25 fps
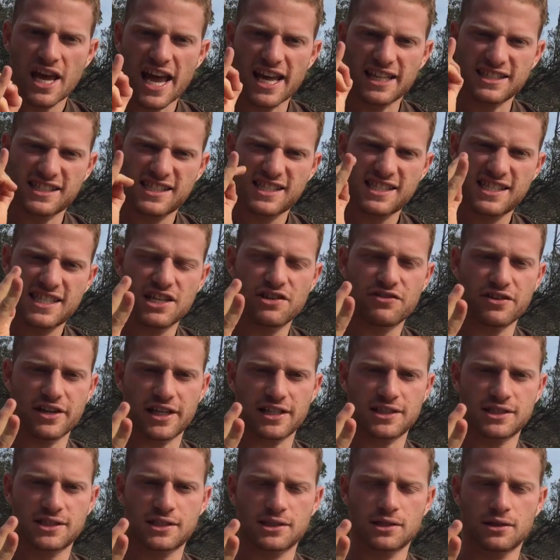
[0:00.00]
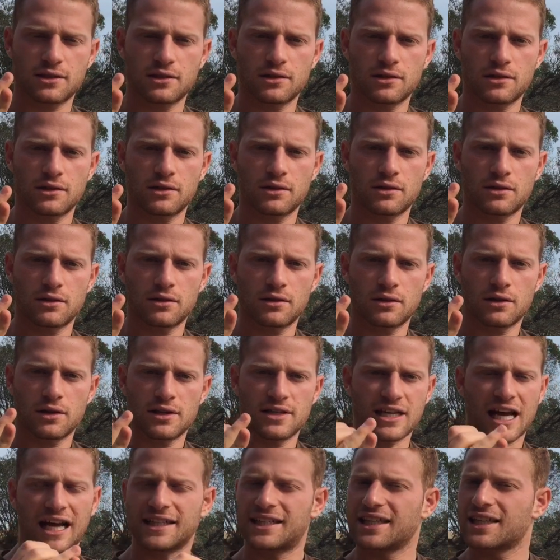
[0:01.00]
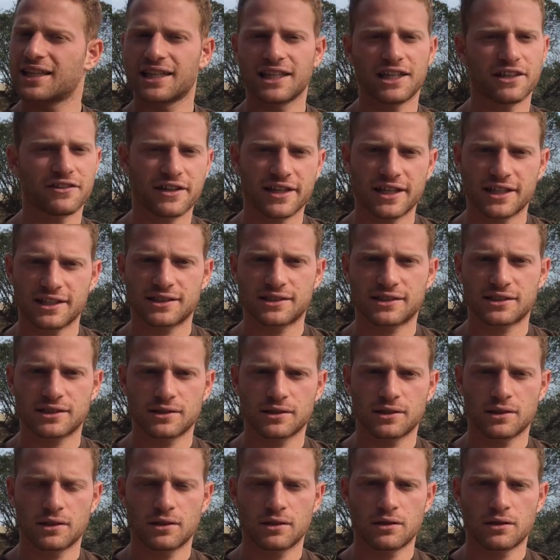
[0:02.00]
and serious, not delirious,